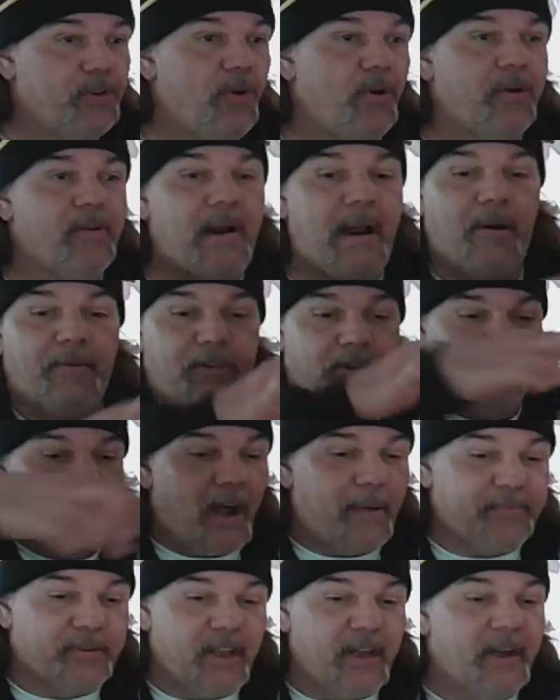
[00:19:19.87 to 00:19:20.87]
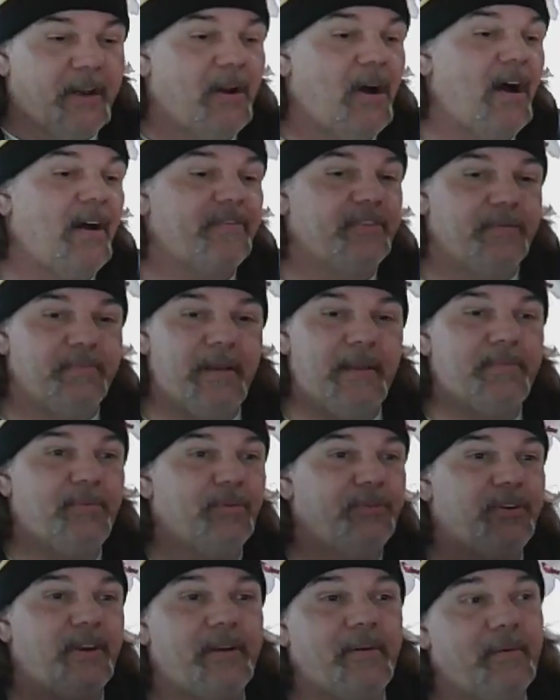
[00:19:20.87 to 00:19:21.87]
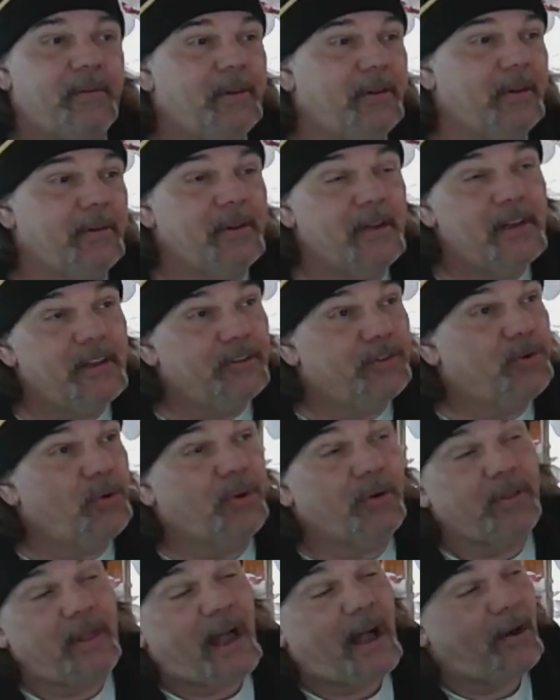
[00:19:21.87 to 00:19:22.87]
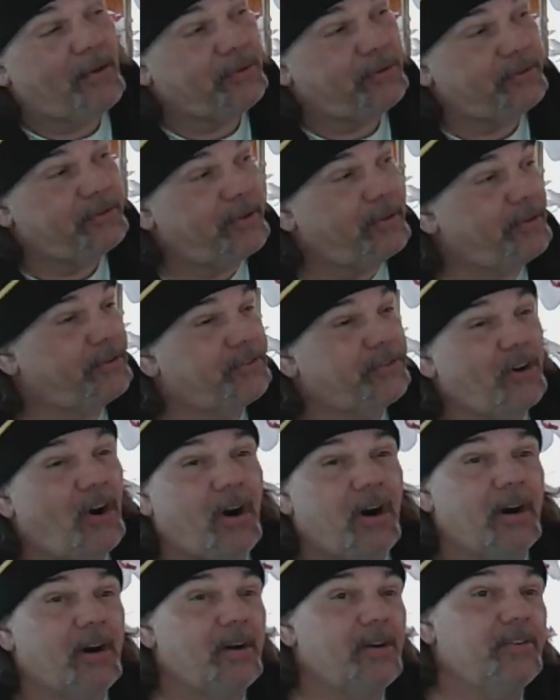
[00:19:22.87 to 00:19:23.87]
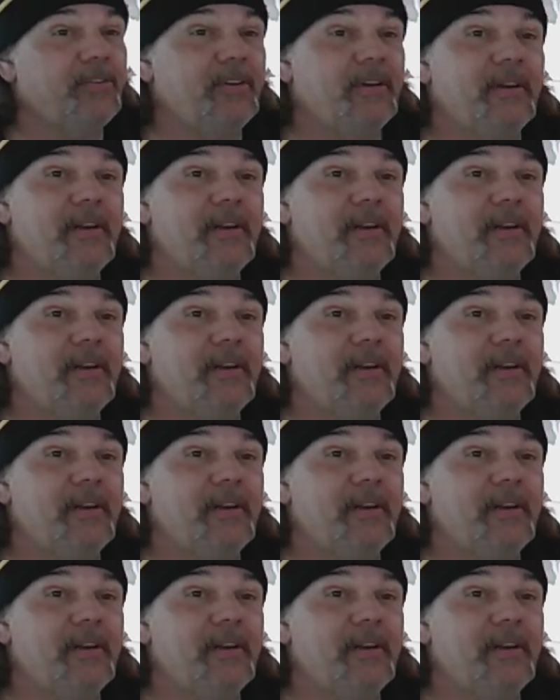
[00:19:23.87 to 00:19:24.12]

going around with the tops cut off and people sitting on the tour of the houses of the stars.